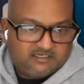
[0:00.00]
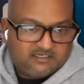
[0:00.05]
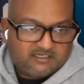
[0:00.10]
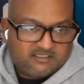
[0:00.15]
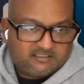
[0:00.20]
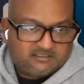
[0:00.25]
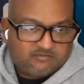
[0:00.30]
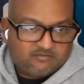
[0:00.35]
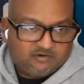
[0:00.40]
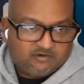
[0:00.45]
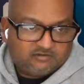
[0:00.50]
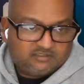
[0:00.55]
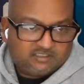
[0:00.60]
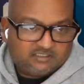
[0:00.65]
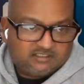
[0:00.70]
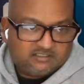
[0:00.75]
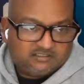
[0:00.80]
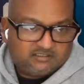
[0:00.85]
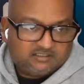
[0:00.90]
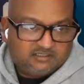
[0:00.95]
It
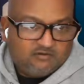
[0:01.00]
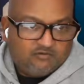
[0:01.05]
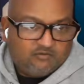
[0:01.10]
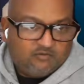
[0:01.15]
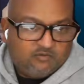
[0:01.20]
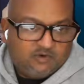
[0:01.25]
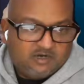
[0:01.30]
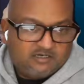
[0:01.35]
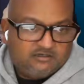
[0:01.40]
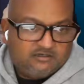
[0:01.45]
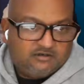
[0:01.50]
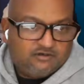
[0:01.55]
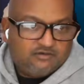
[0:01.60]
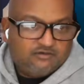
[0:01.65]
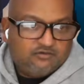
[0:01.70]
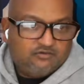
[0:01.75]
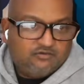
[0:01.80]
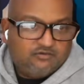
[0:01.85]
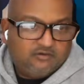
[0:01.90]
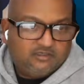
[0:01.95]
exposes one
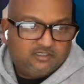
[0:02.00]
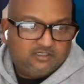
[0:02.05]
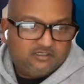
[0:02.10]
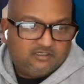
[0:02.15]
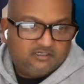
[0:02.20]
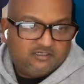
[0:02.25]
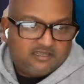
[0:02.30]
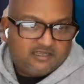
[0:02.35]
tool